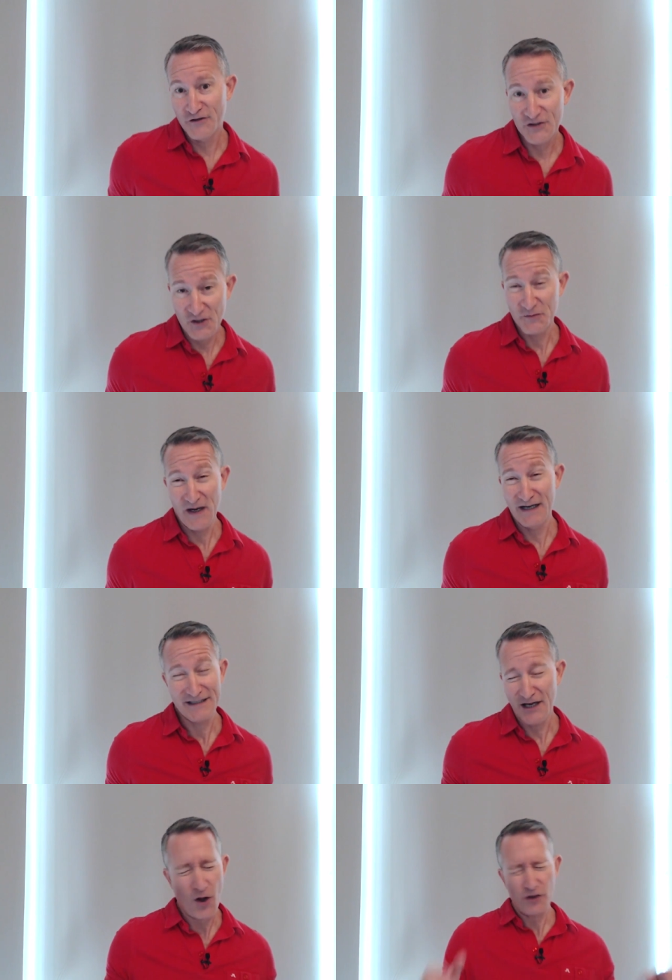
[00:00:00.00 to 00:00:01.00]
off and she saw his
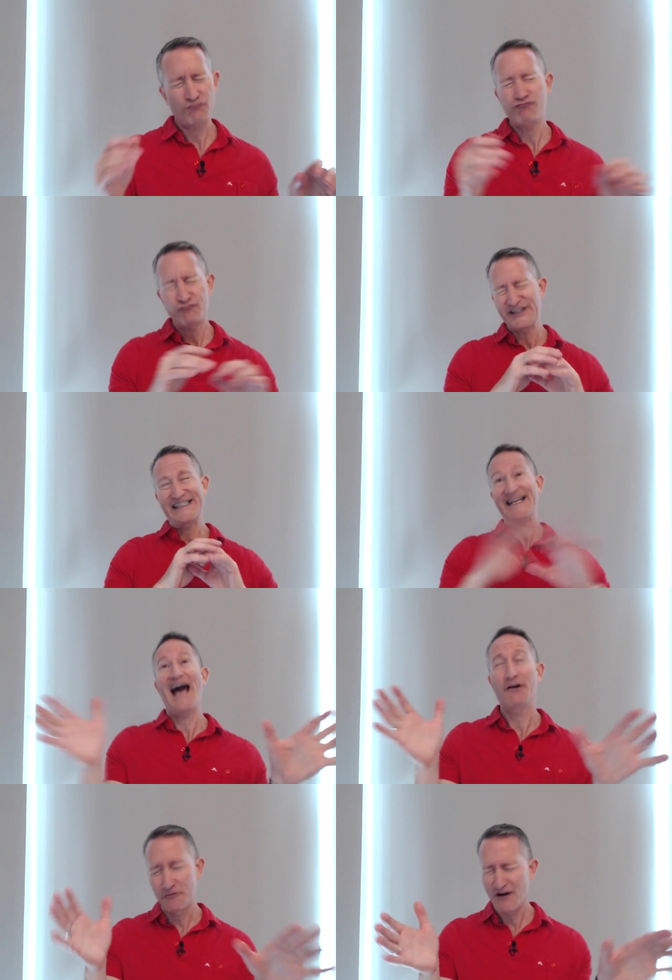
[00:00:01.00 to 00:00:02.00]
penis, they'd all
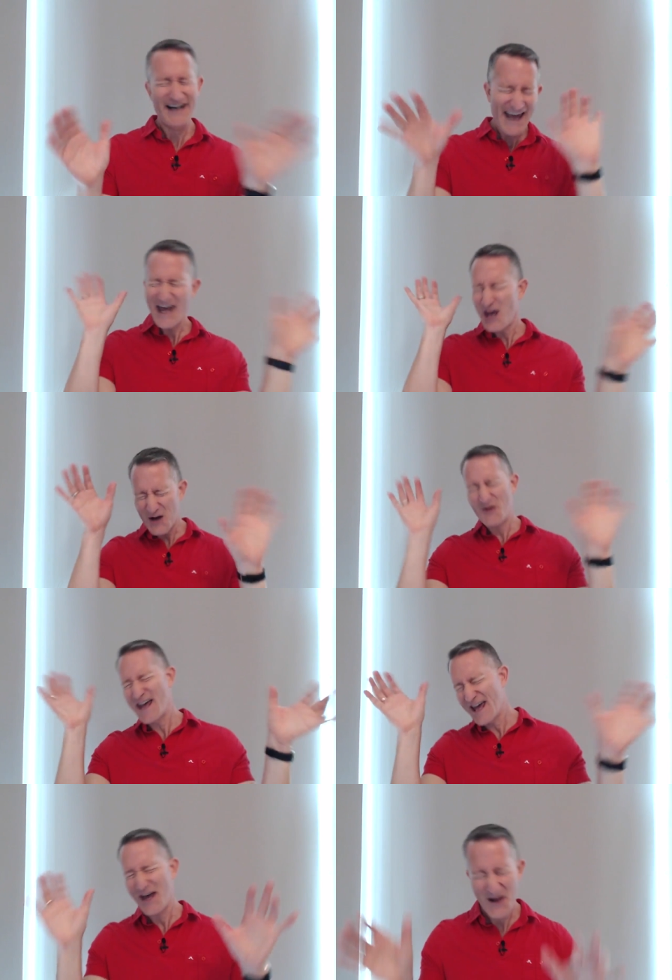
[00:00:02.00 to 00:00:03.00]
scatter and run, ew,
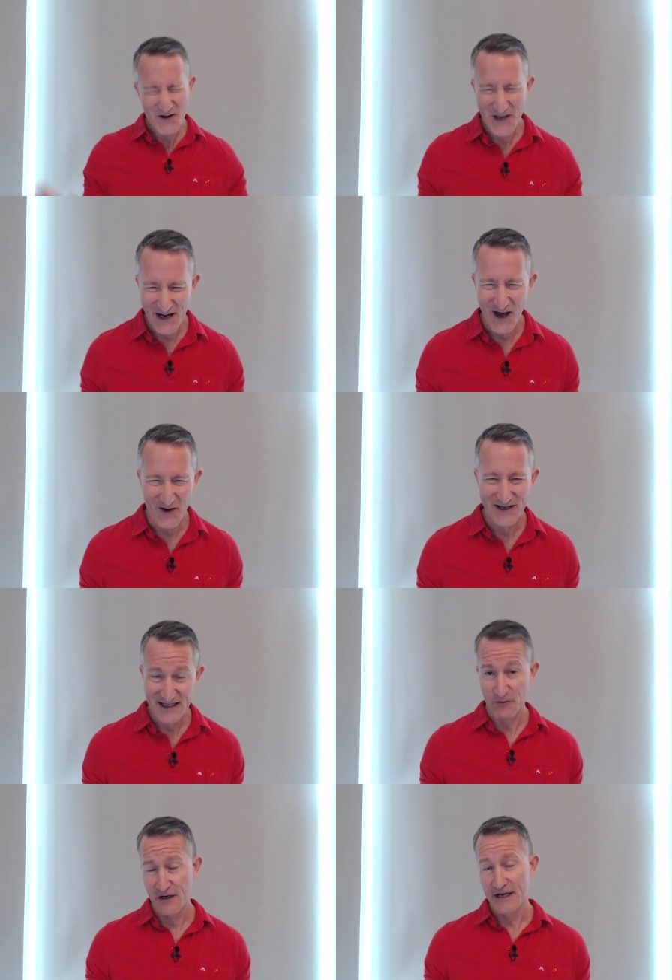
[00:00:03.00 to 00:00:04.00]
ew, because
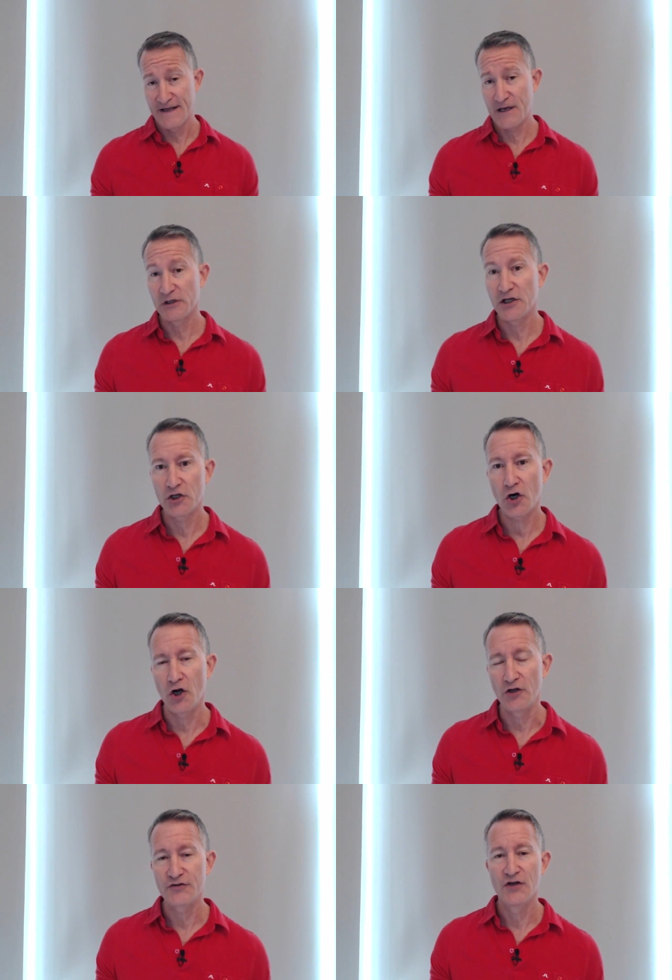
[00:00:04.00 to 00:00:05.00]
they were little
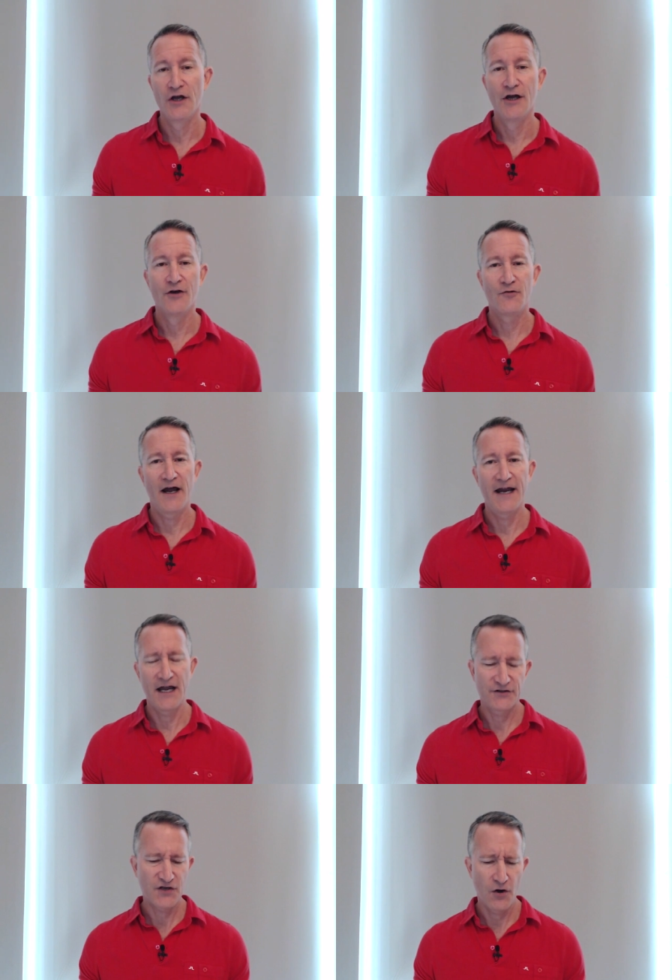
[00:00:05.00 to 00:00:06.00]
girls, right?
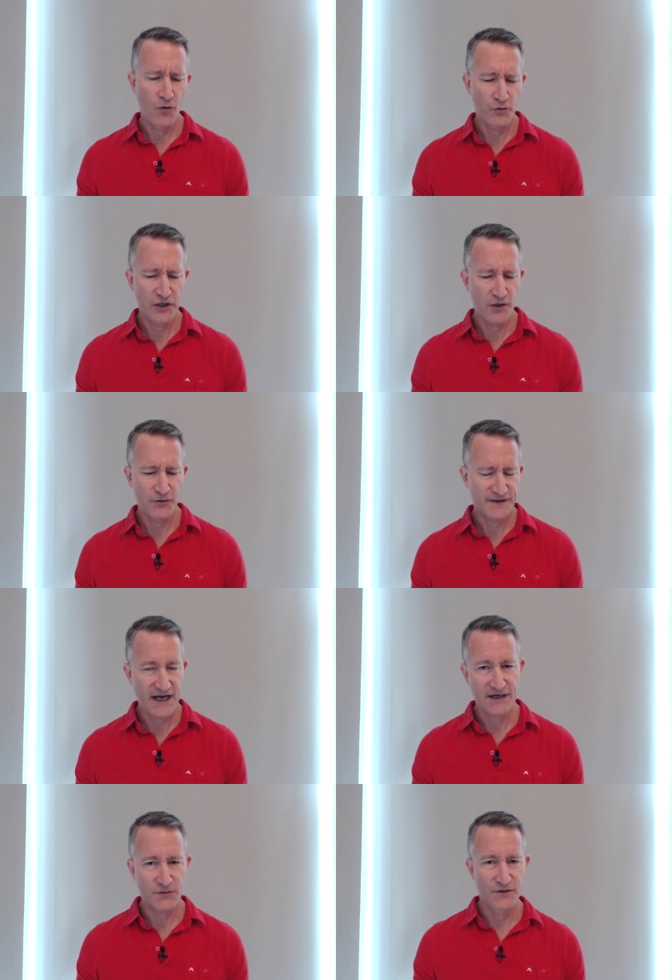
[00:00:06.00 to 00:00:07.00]
And so,
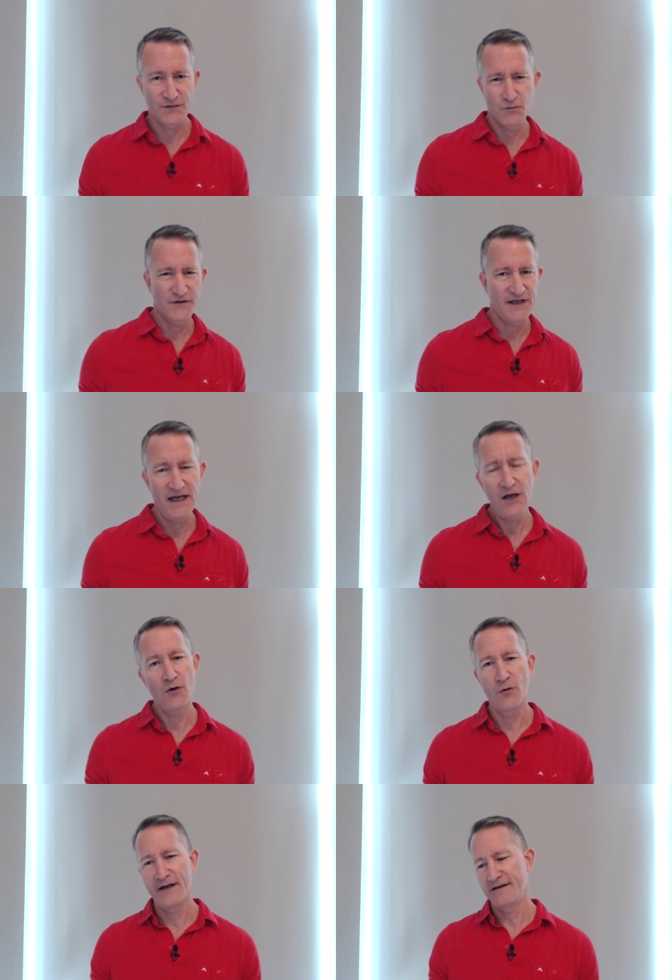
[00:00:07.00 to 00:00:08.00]
sex was
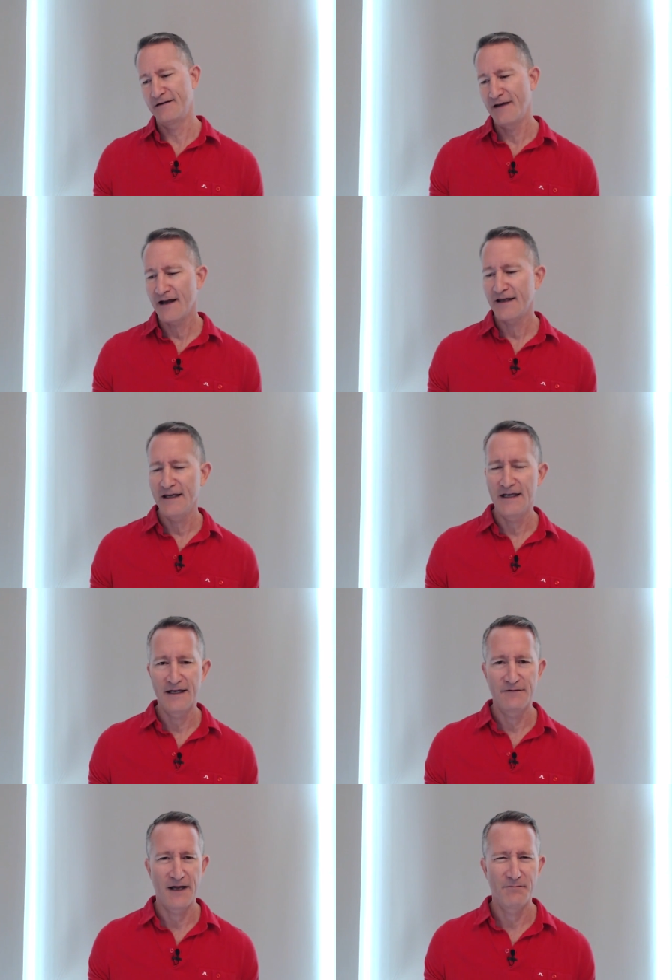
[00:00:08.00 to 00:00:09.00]
ew and yucky
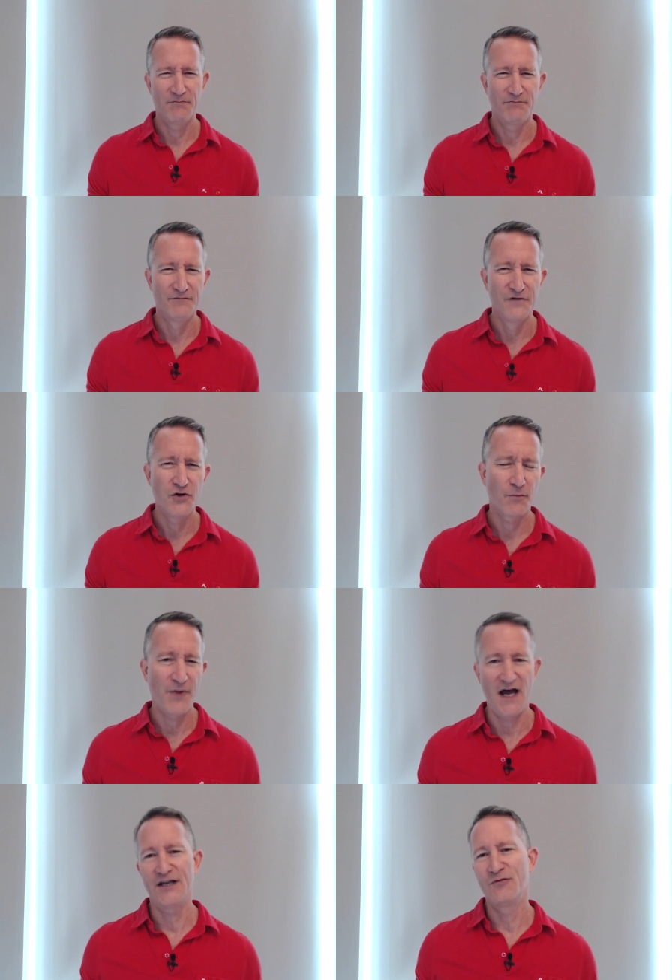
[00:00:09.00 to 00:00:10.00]
and your
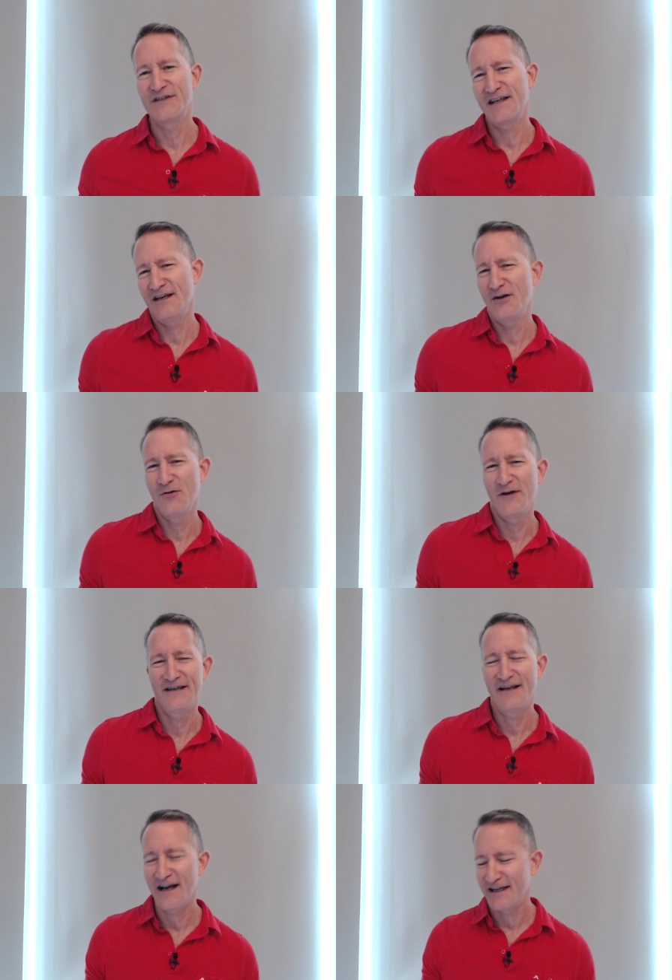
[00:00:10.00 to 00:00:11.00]
body was ew
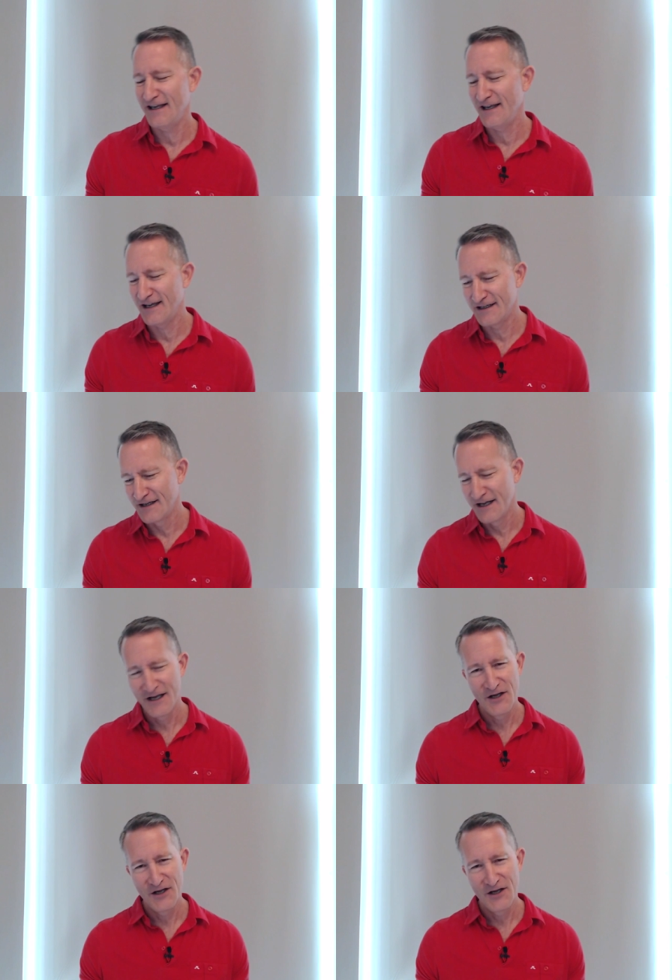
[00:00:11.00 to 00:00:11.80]
and yucky and,